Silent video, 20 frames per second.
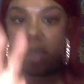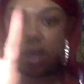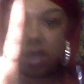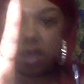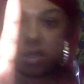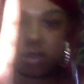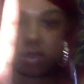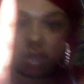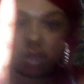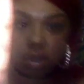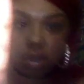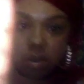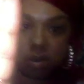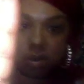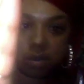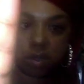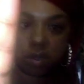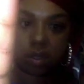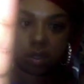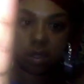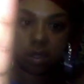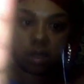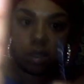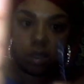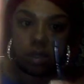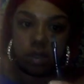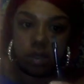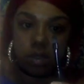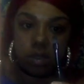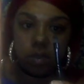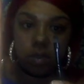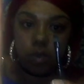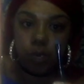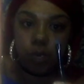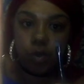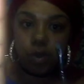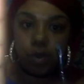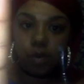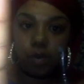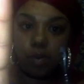So
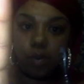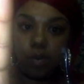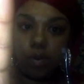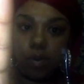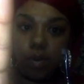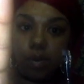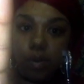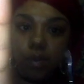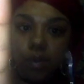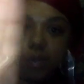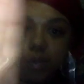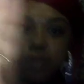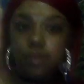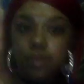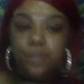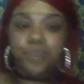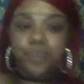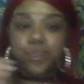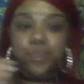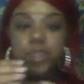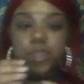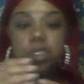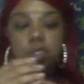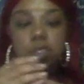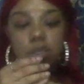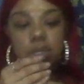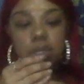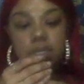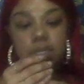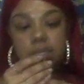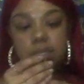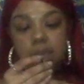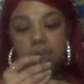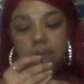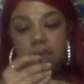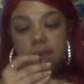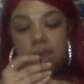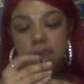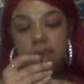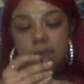super cool. So
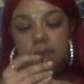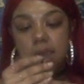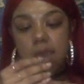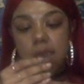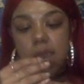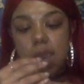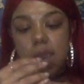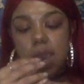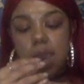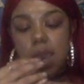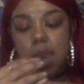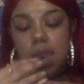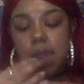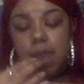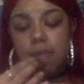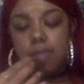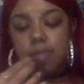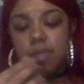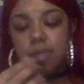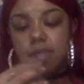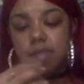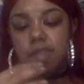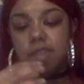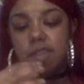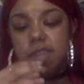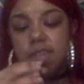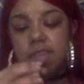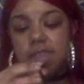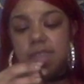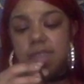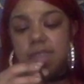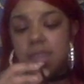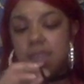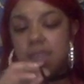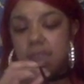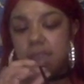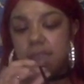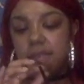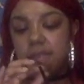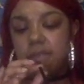exciting. Um, very
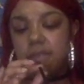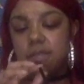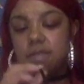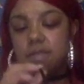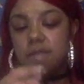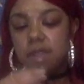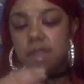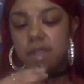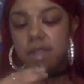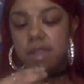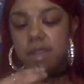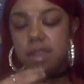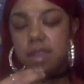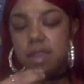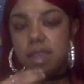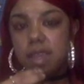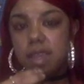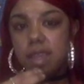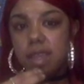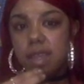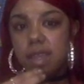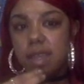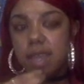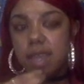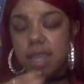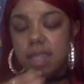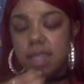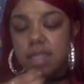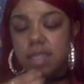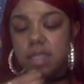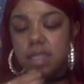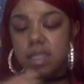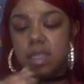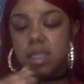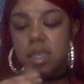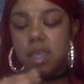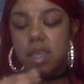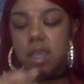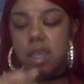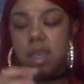thick. It feels very thick and nice.
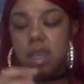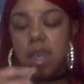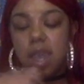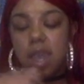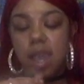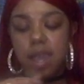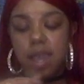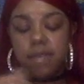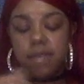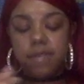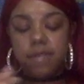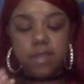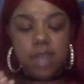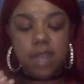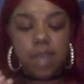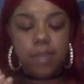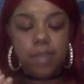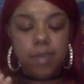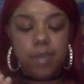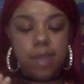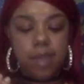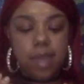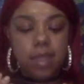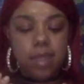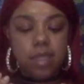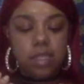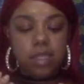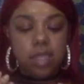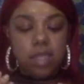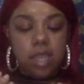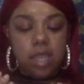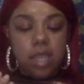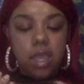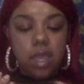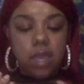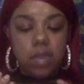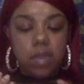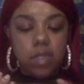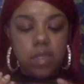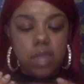It feels
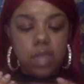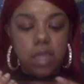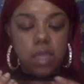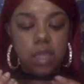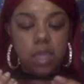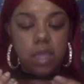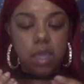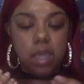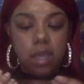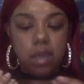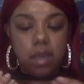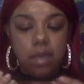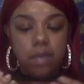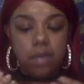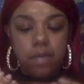hypoallergenic, which I love.